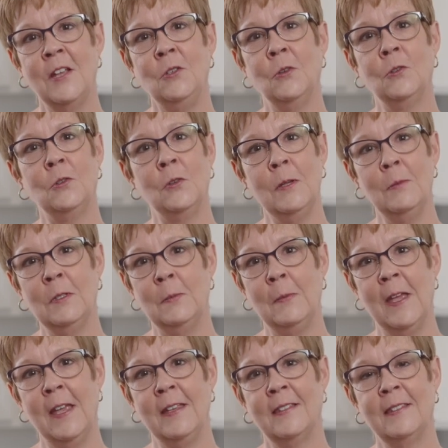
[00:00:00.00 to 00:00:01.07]
your dream
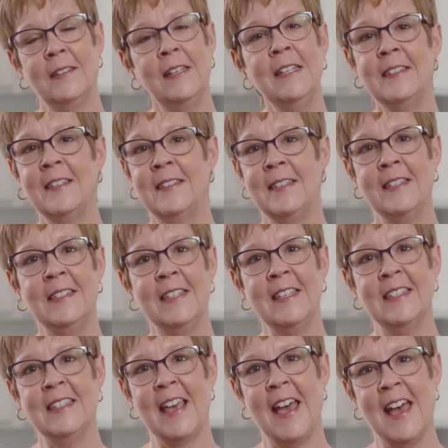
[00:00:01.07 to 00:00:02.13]
space. It's as easy
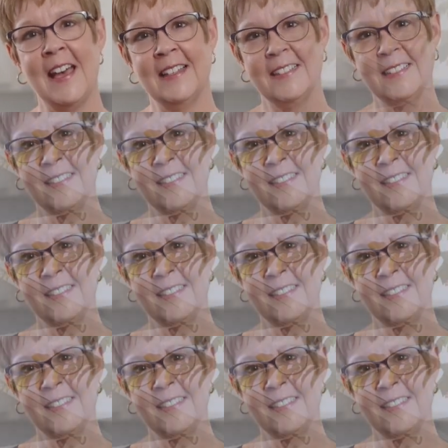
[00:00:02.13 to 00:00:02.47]
as that.